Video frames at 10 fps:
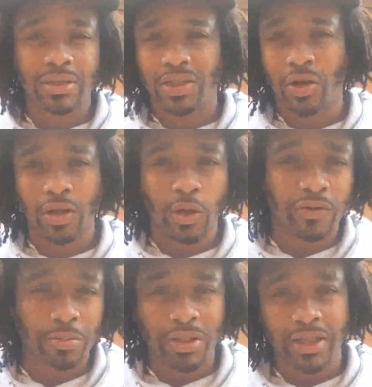they're all
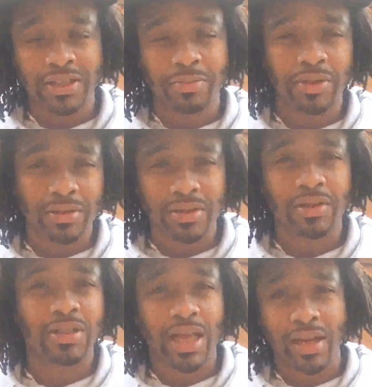over the place, but, you
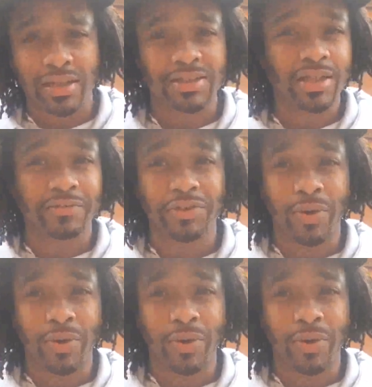know, a lot of this stuff